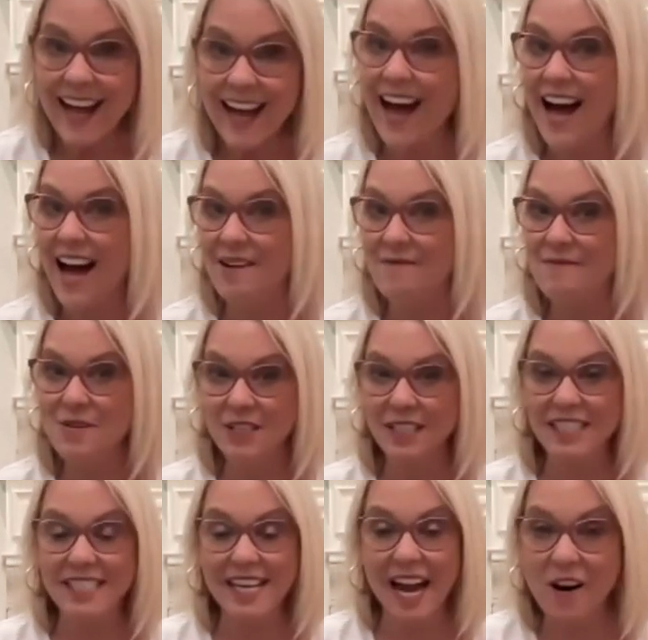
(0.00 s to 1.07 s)
Uh, you can
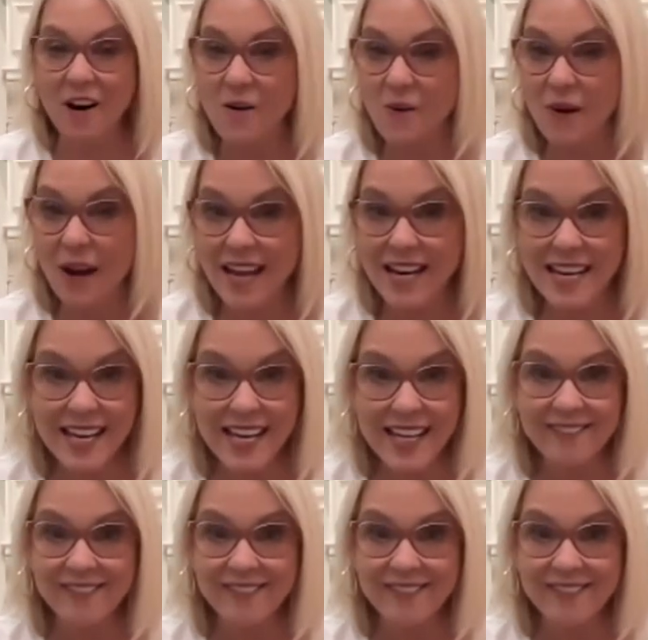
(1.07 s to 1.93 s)
decorate it